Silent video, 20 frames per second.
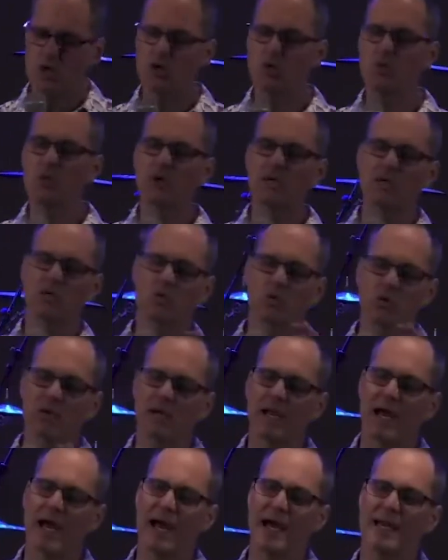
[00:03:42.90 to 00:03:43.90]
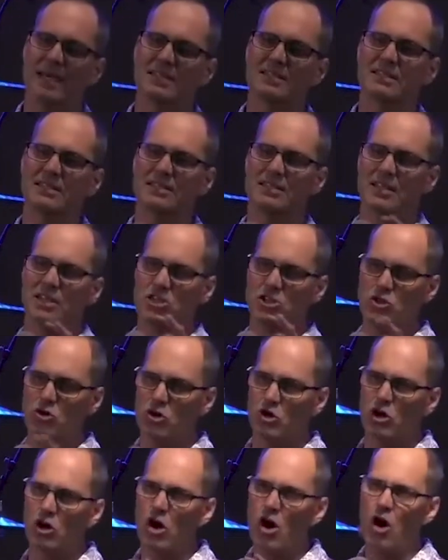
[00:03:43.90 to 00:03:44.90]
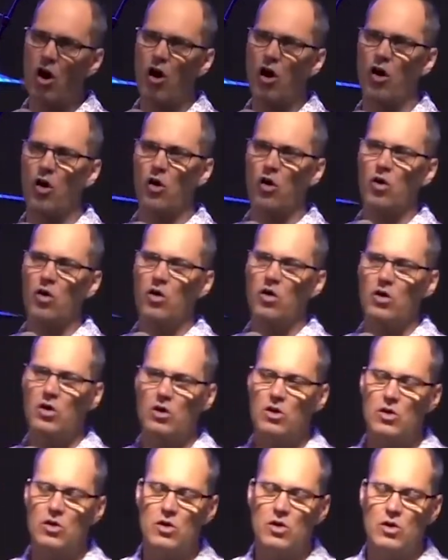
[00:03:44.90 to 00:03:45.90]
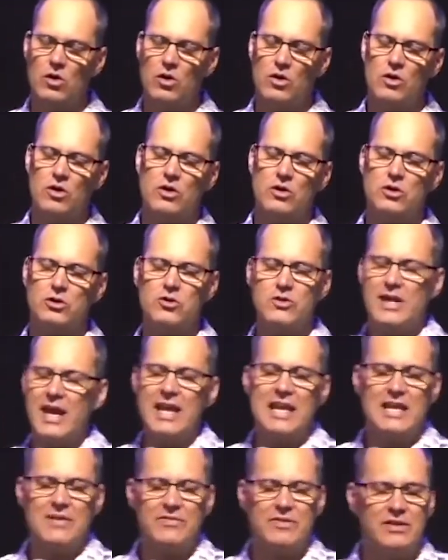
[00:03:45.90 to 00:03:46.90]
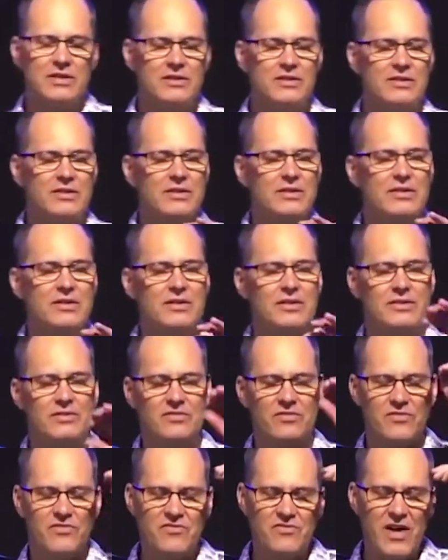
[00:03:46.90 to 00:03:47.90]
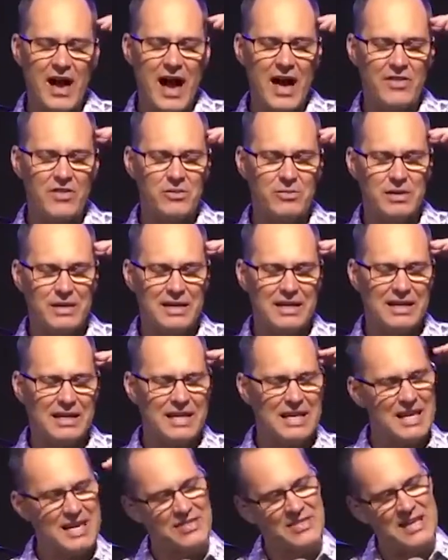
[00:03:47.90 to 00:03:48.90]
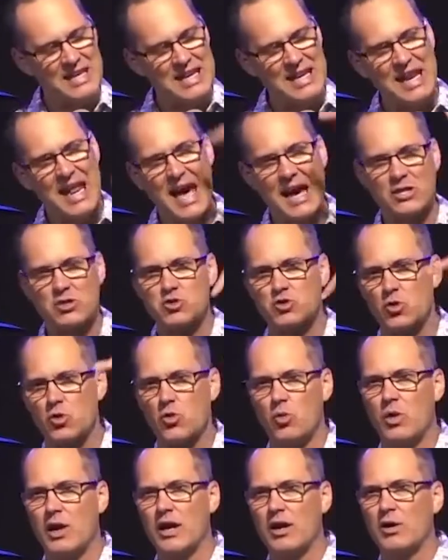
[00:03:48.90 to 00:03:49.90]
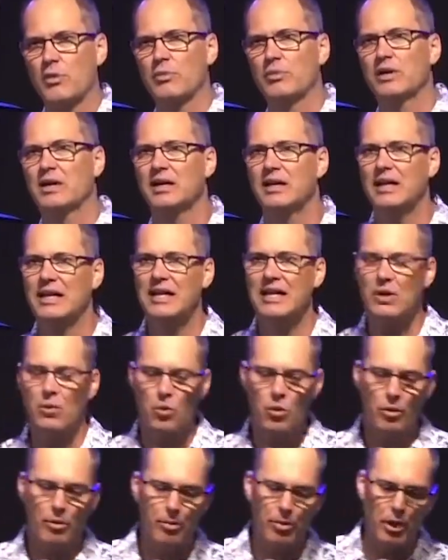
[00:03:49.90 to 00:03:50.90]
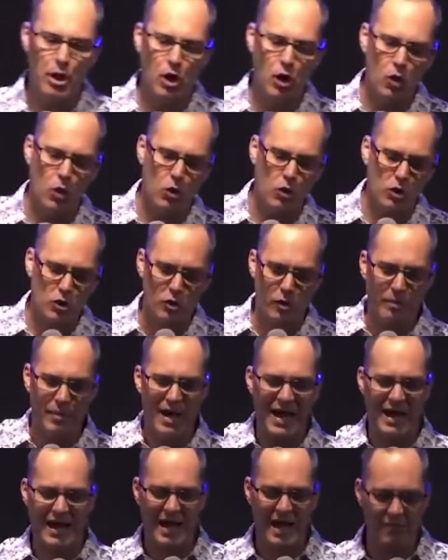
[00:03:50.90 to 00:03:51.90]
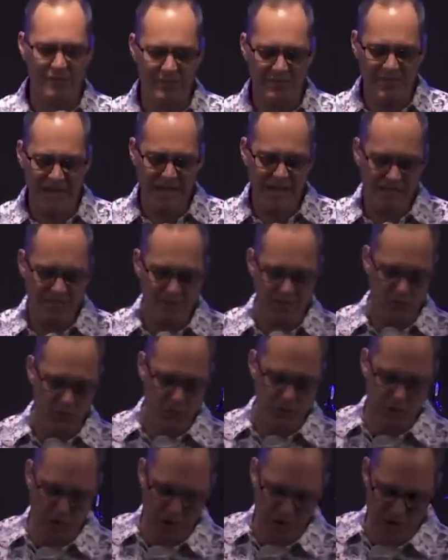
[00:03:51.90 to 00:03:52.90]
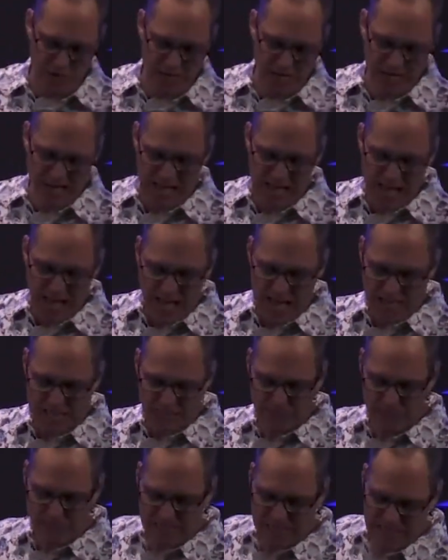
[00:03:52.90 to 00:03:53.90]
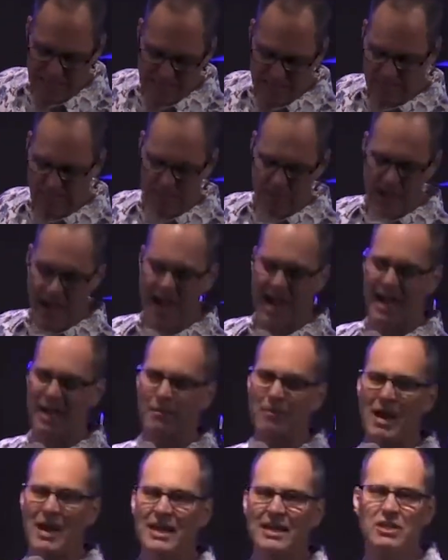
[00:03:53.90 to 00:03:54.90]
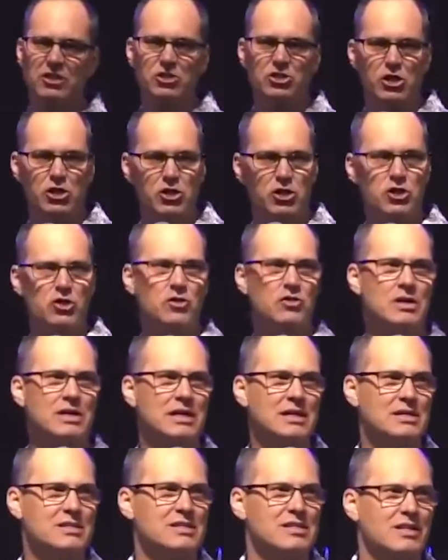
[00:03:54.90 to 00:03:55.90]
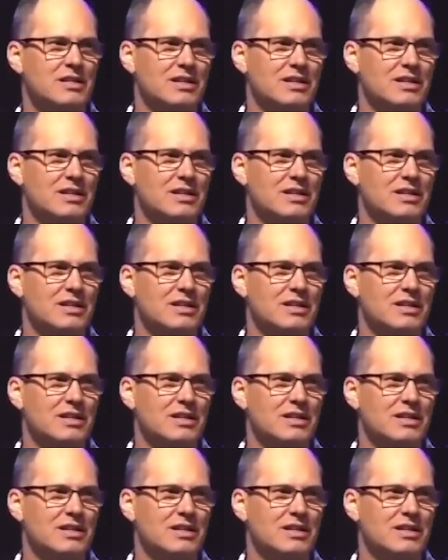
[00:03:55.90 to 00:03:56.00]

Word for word: really realize that your call, you can't even fathom it in the natural realm, it will blow your mind. Everything I've ever done has been hidden behind my insecurities.